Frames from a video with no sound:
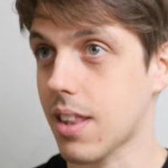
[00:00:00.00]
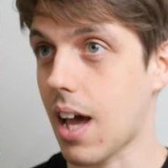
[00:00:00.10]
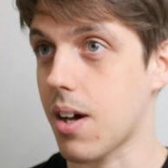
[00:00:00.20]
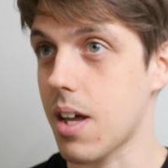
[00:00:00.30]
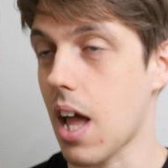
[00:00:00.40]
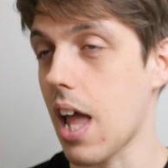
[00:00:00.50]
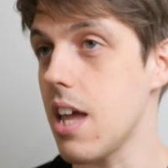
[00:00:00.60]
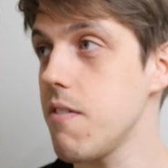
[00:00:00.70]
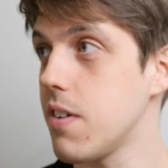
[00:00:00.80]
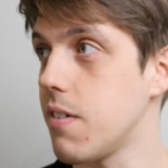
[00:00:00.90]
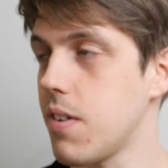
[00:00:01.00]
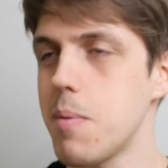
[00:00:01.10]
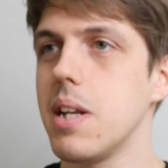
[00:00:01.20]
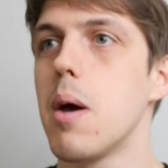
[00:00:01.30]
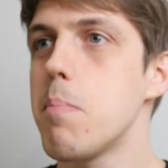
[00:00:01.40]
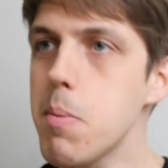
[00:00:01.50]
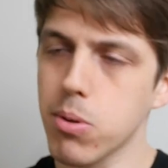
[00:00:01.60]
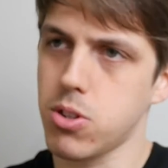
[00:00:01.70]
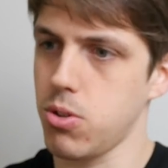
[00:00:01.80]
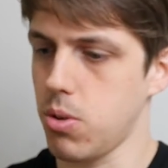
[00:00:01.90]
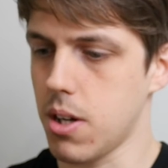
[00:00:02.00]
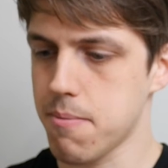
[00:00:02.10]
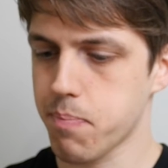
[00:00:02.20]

That even if, I mean, people do.